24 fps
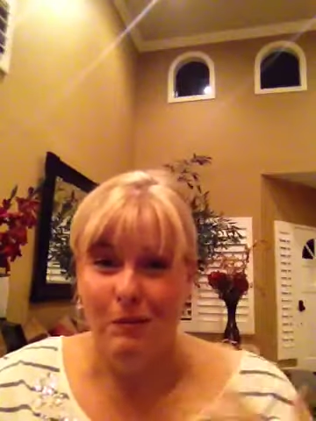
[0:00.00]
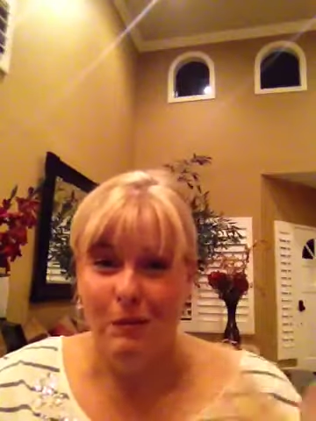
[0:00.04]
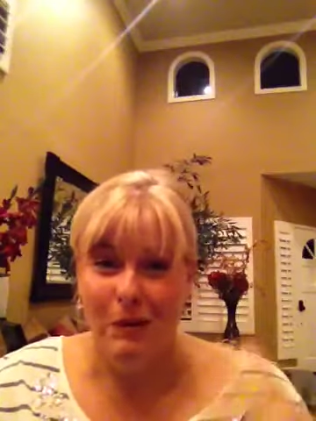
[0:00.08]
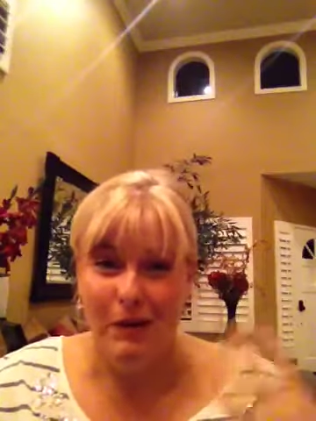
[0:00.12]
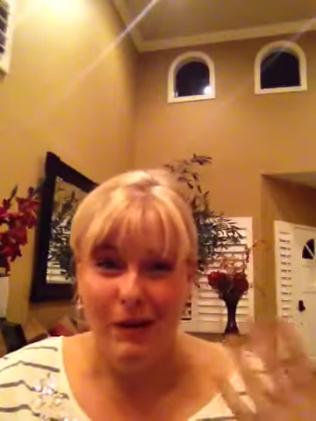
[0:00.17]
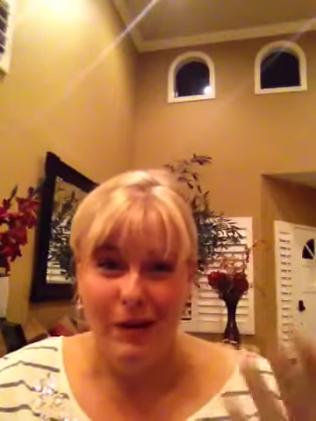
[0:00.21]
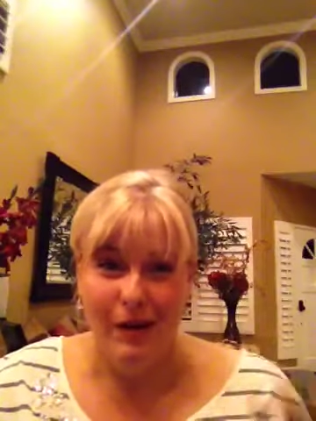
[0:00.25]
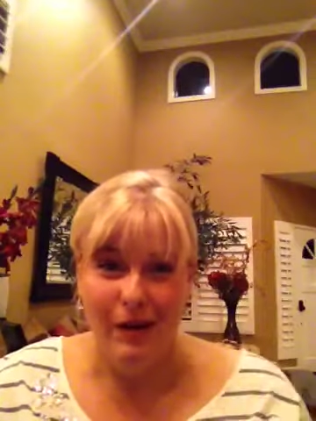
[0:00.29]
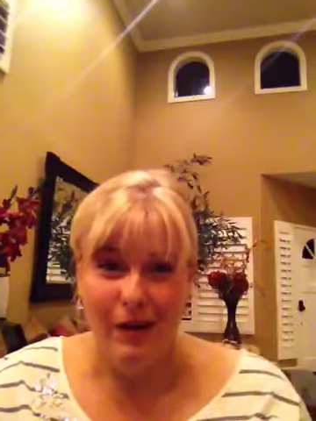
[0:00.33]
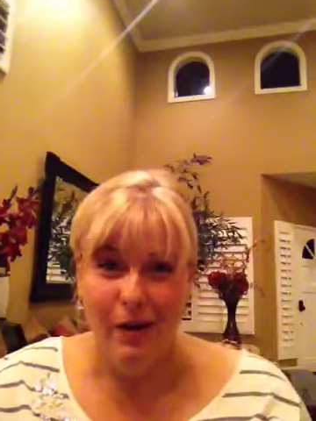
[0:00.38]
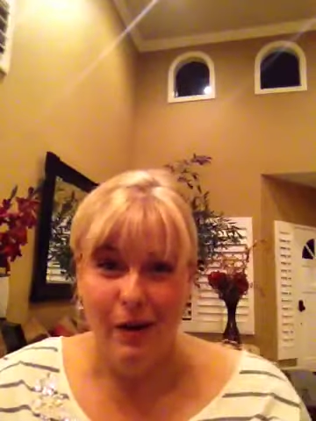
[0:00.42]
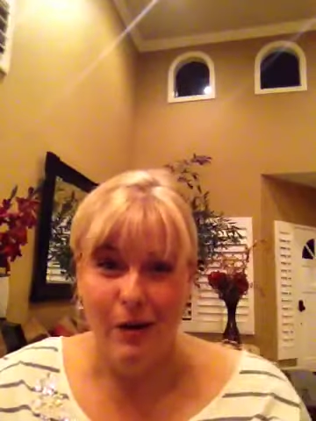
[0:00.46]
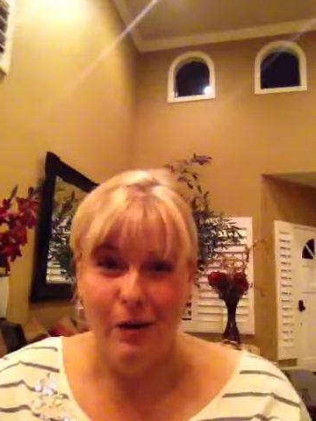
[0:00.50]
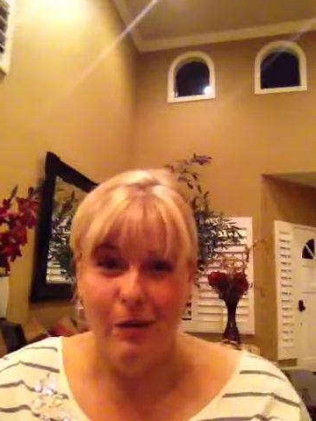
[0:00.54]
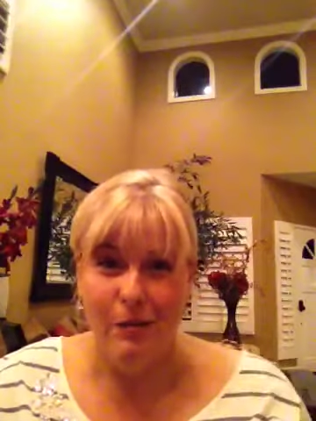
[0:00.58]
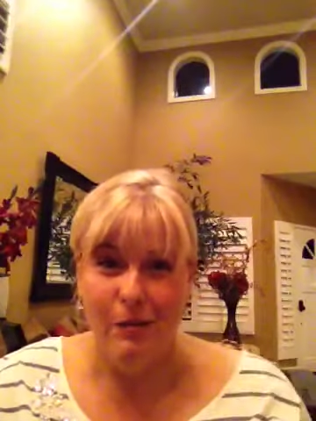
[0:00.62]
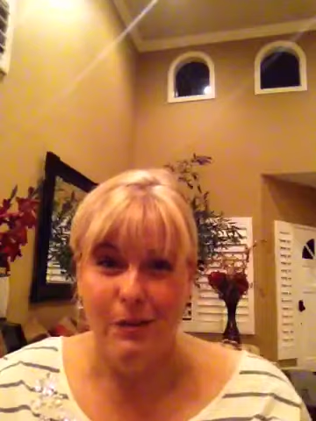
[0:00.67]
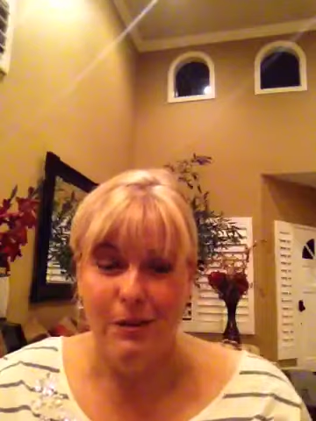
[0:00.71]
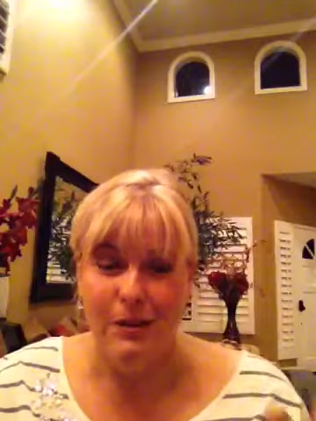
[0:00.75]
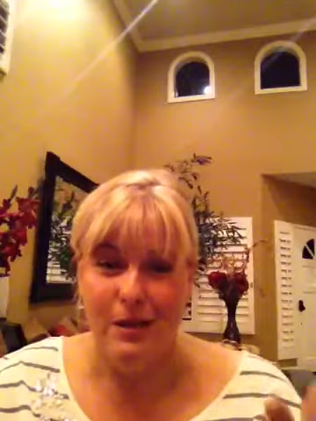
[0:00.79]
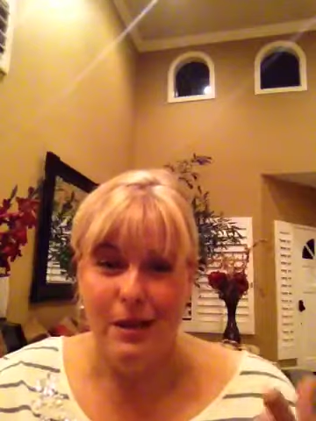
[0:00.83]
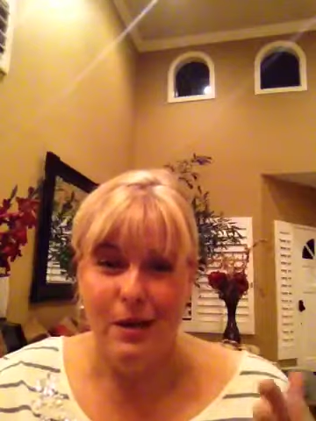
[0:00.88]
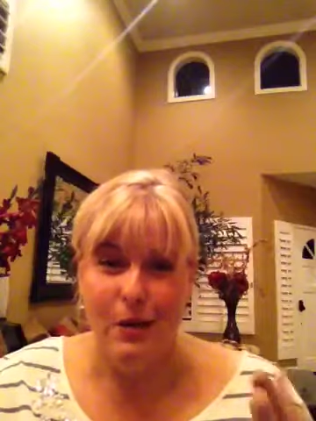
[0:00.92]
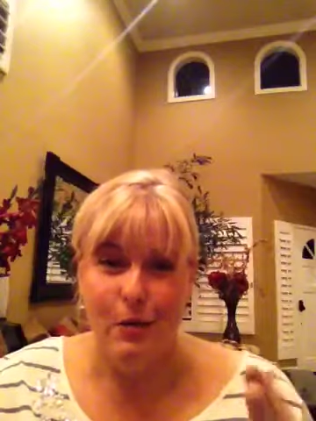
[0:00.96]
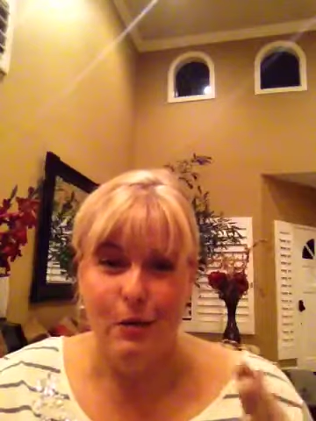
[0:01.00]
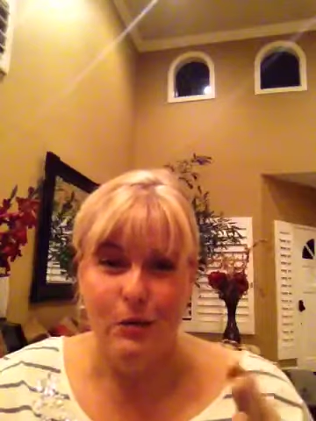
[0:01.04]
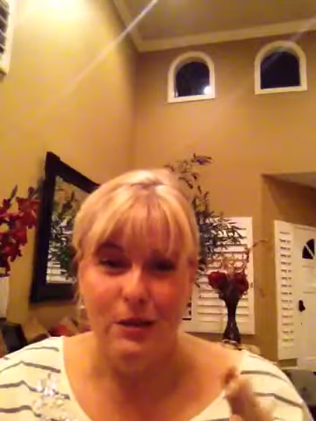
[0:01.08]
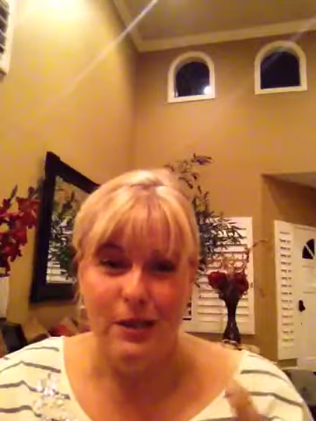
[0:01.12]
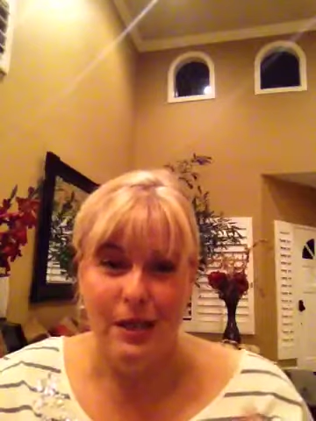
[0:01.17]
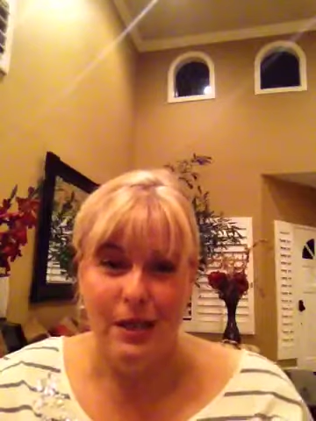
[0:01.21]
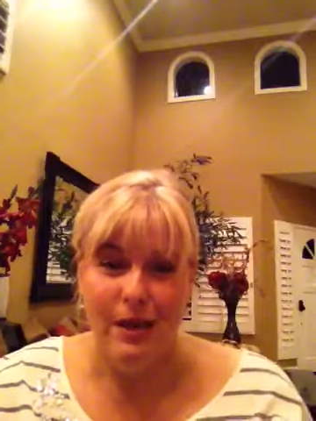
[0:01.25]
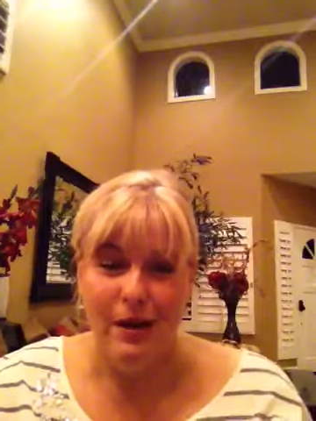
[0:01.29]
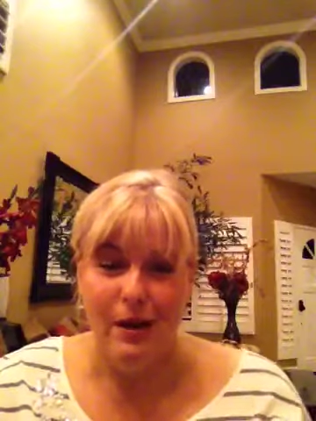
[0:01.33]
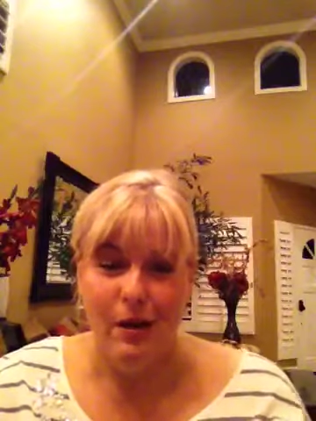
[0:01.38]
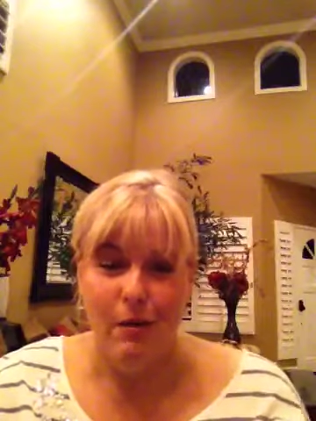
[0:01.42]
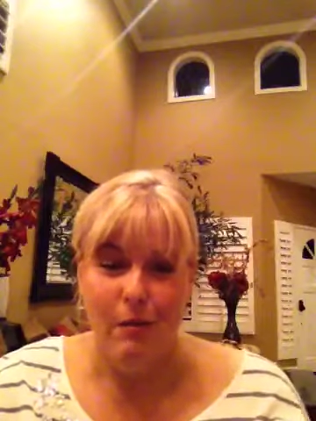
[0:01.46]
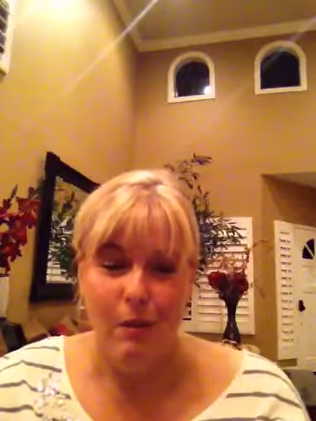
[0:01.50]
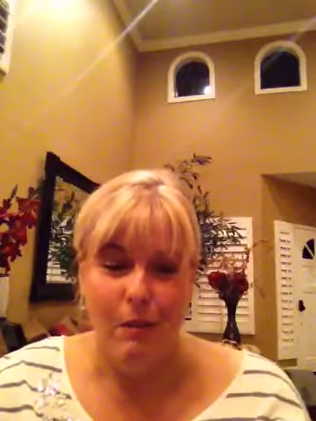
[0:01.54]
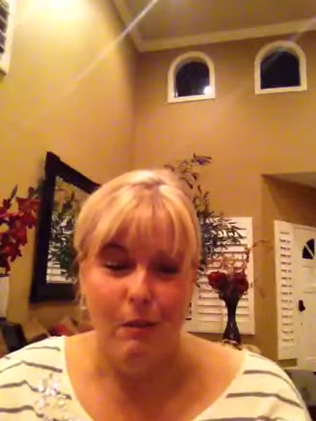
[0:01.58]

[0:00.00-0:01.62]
we get home because I know once I get home